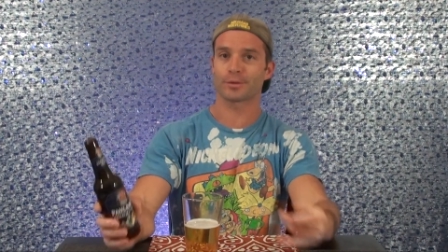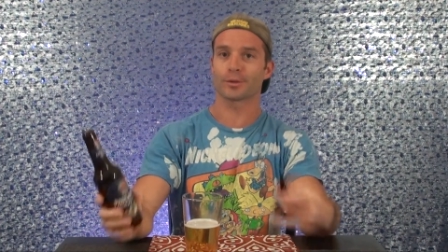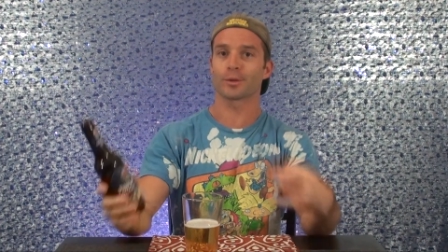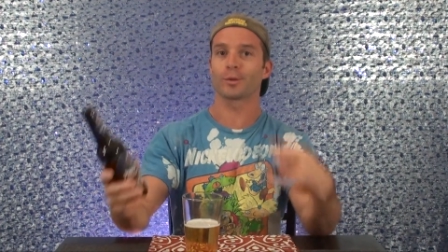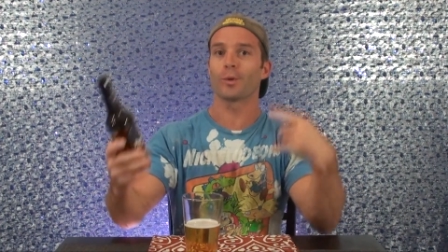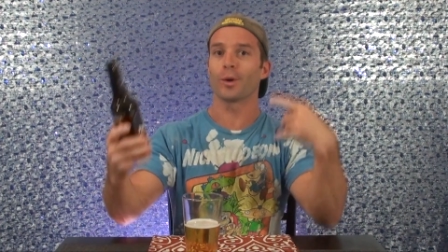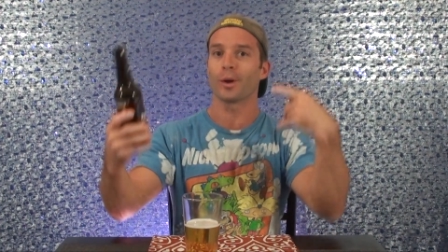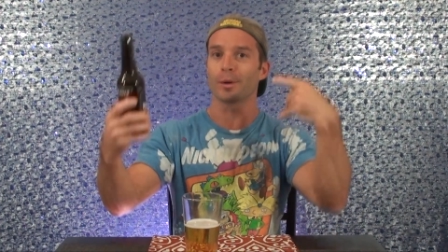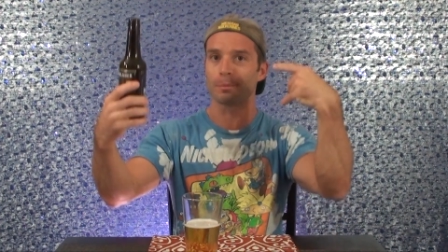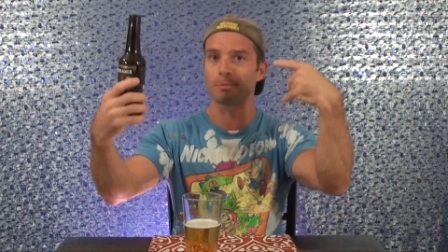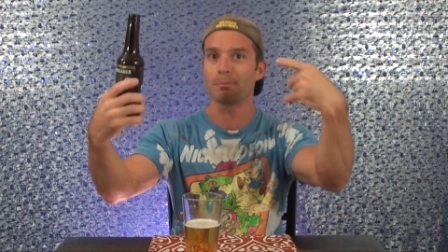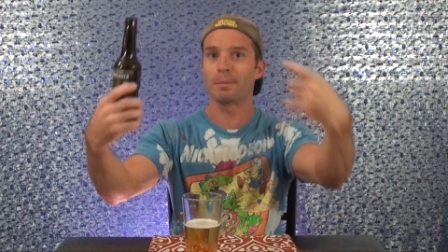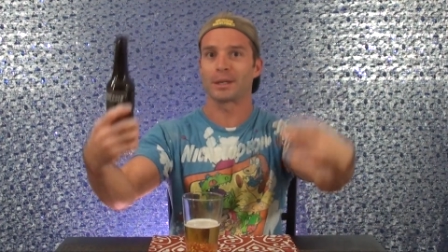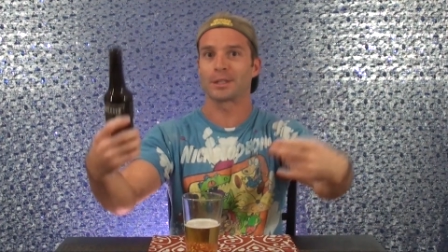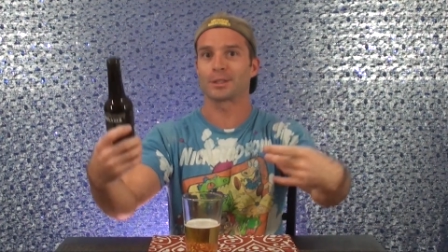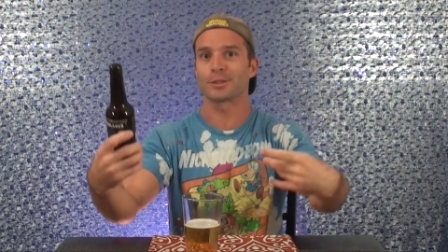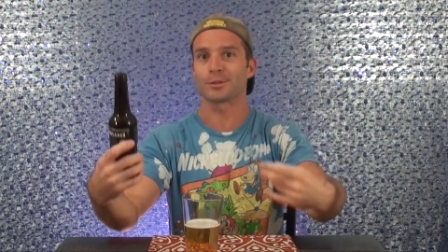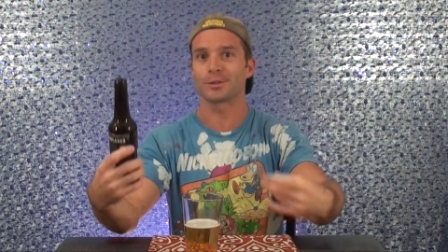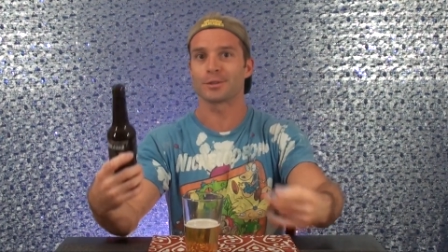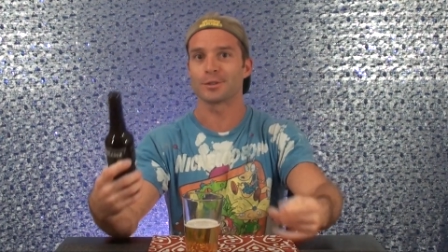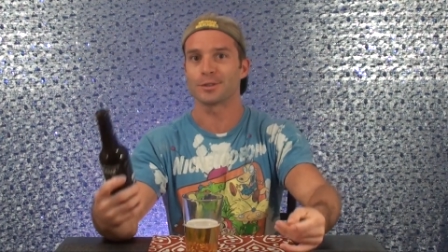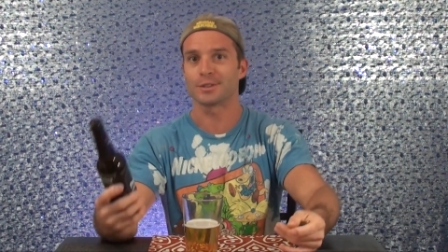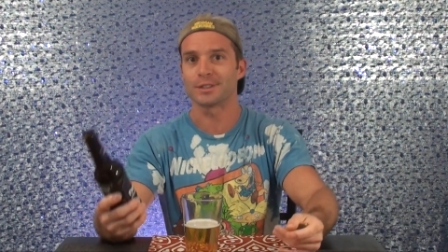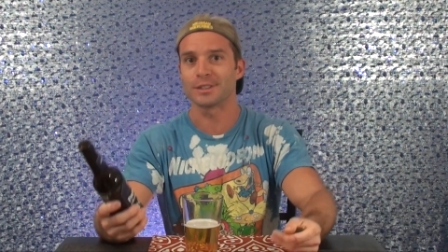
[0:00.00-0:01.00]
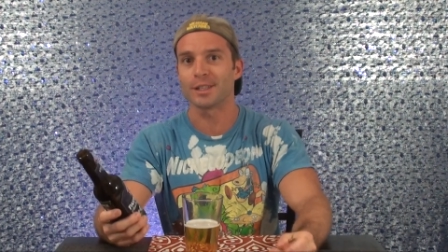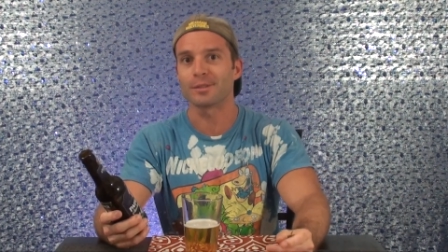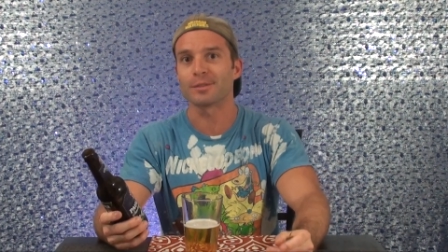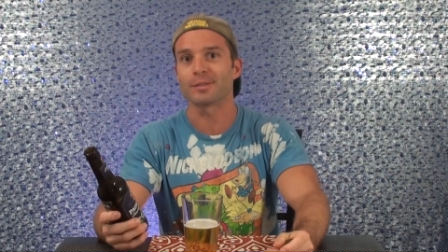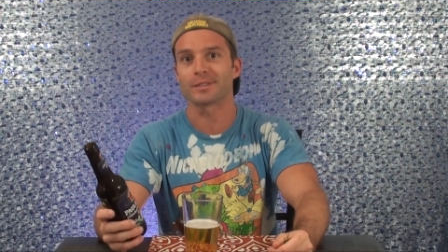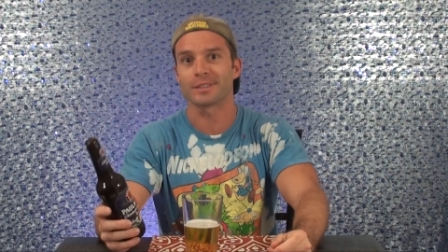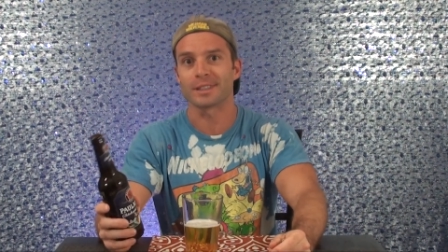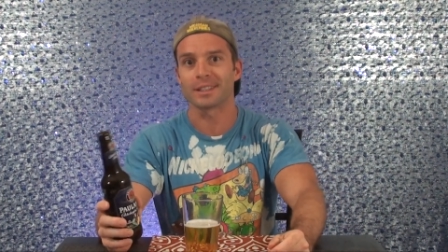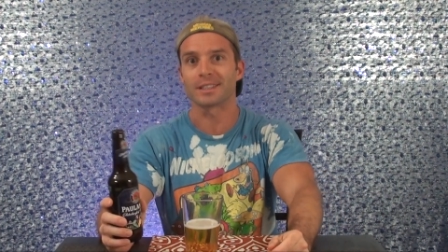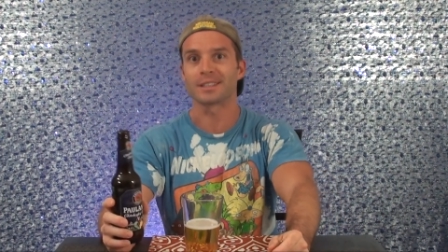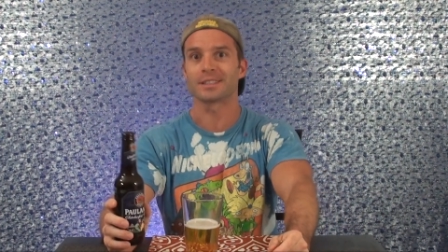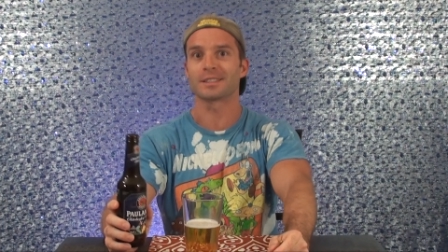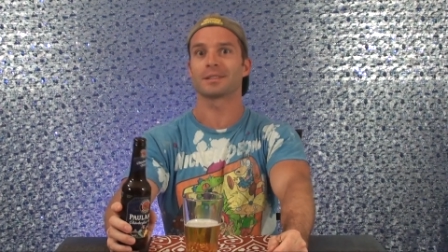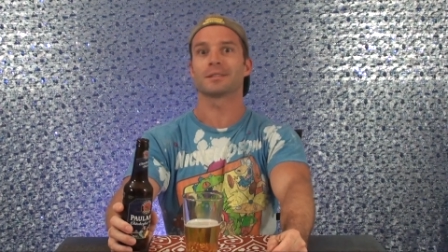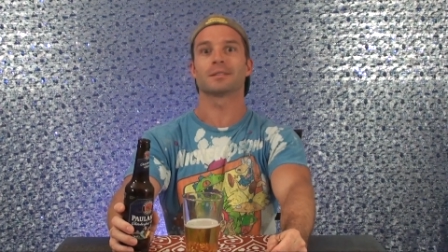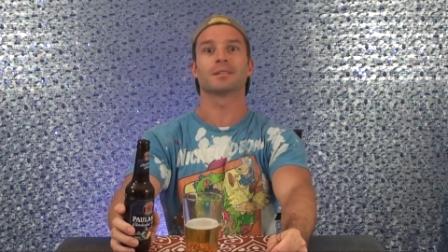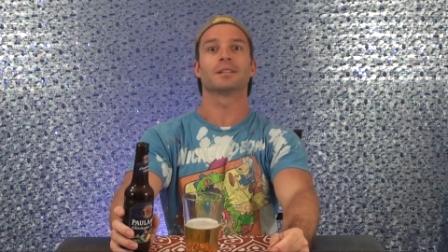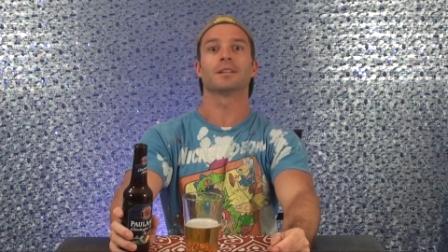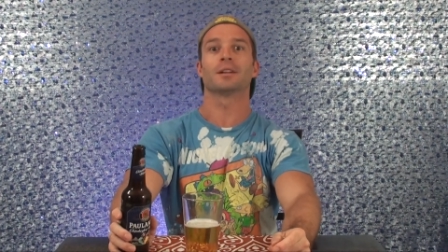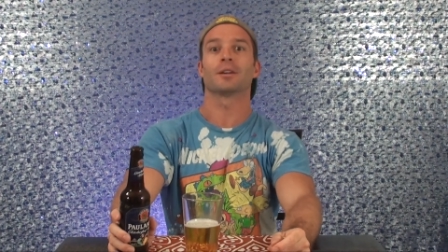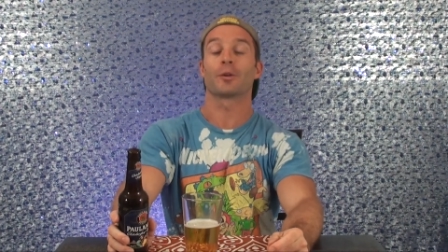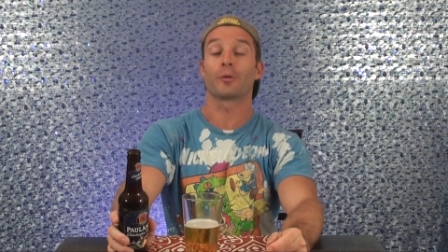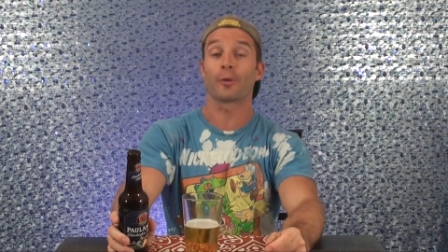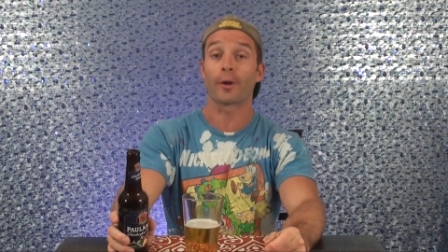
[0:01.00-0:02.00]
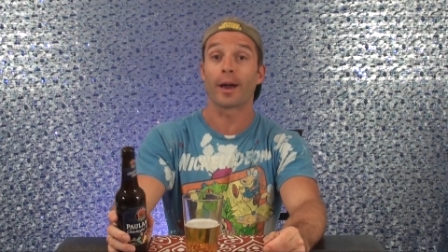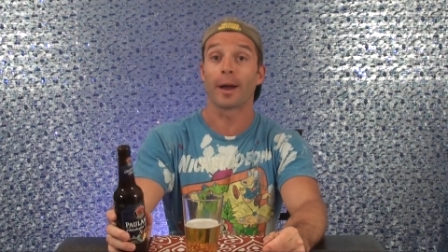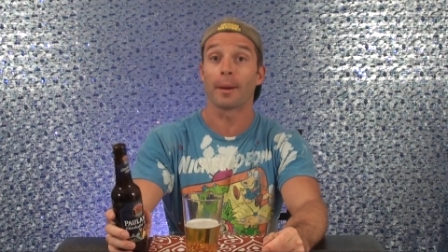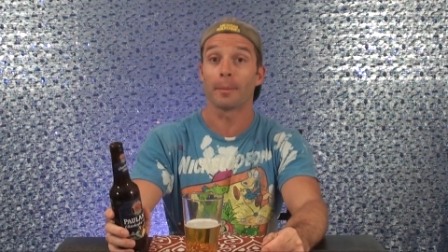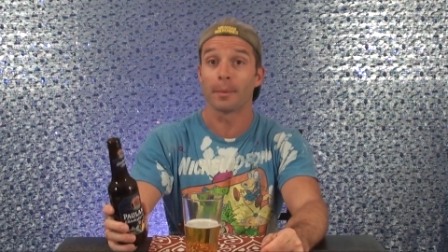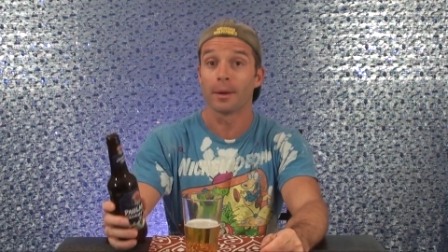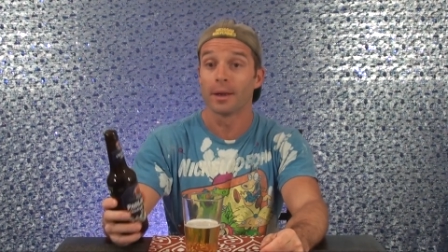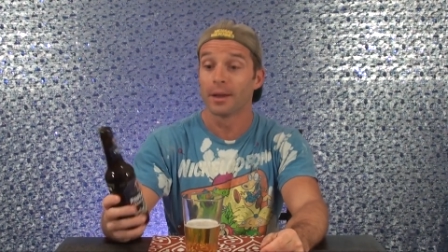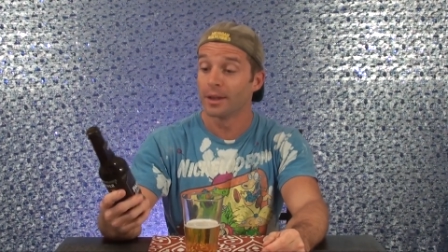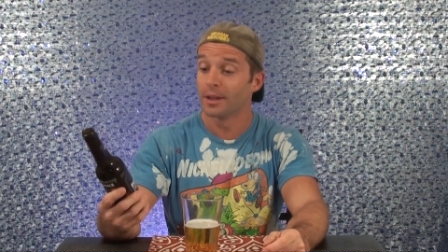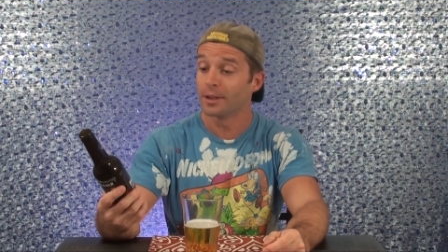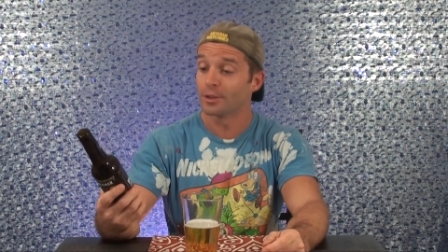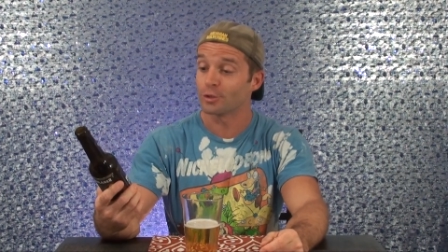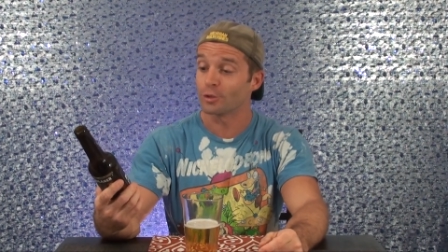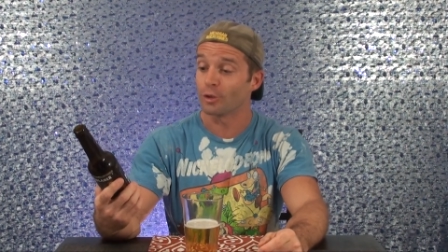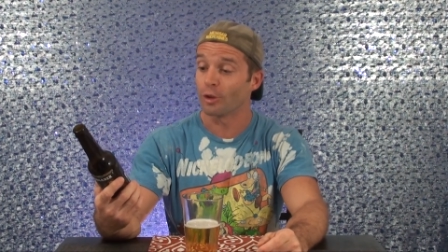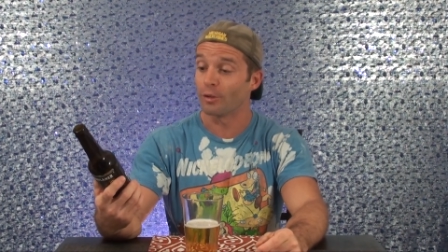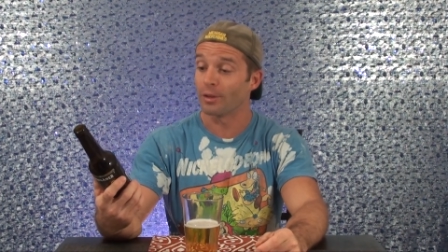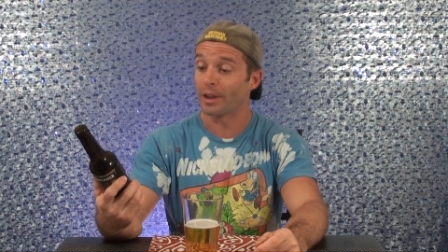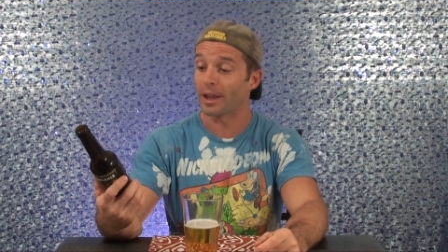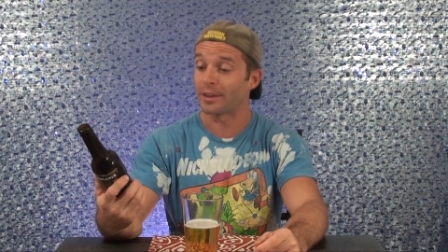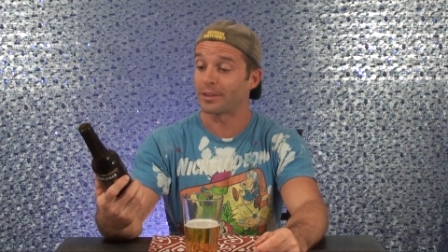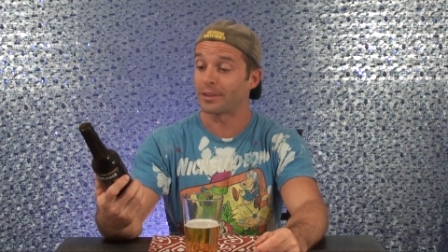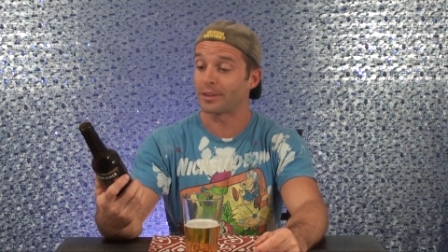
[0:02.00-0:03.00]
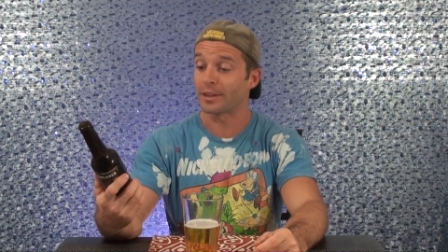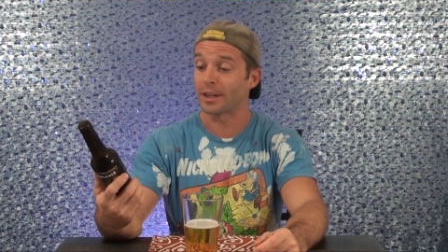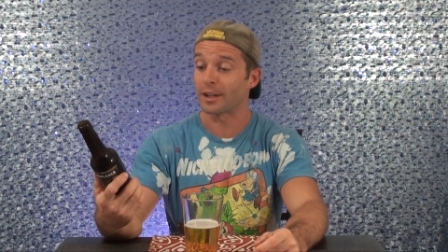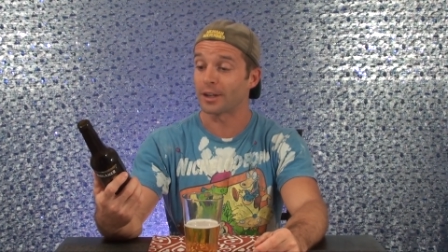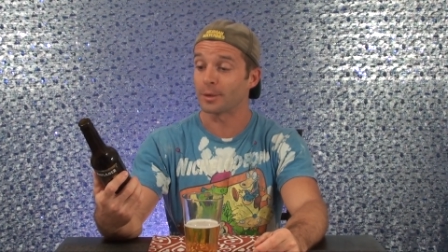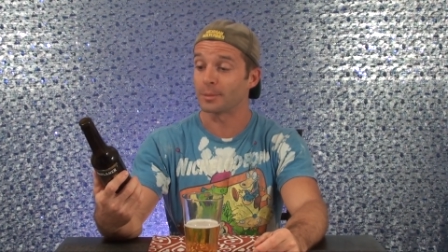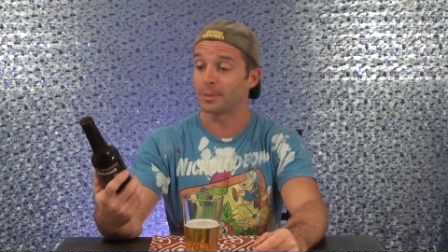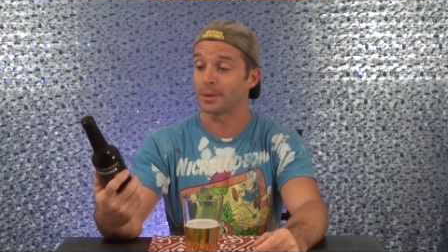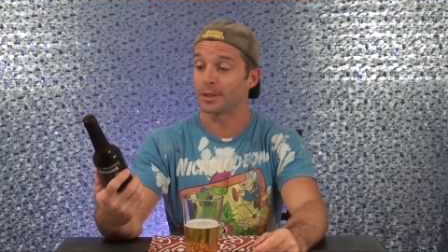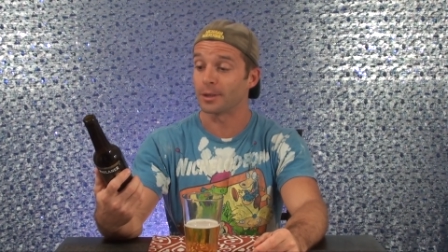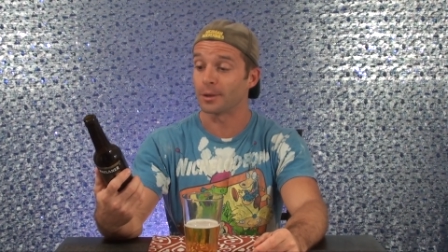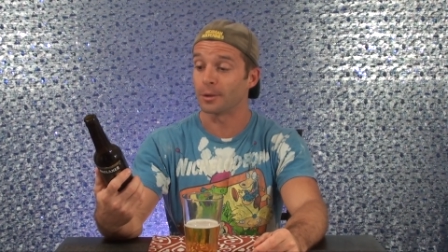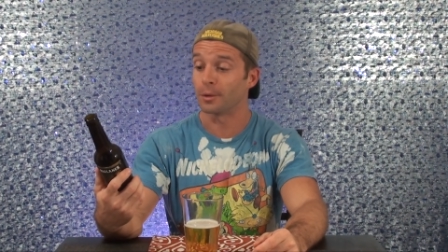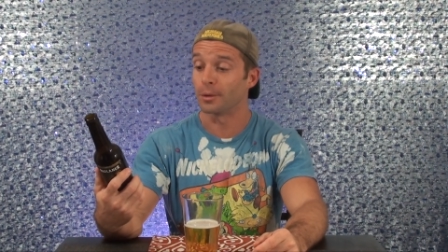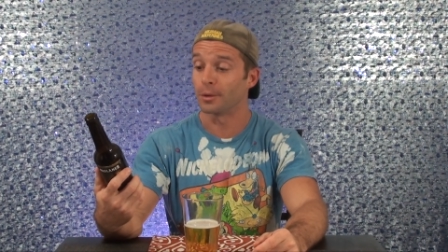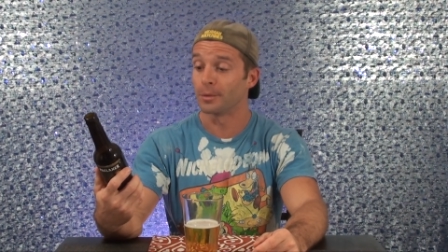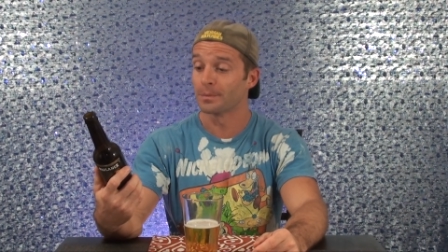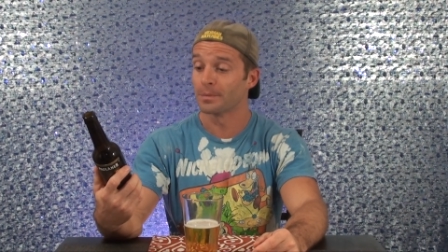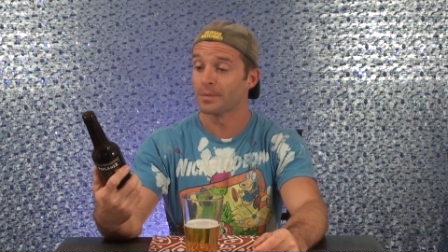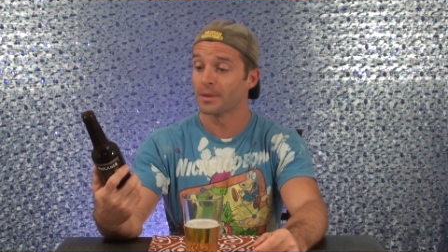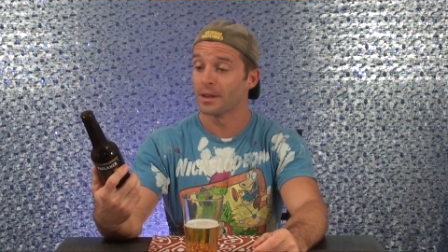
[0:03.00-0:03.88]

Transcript: for what mixers and different things that I'll grab. So I think that could be cool.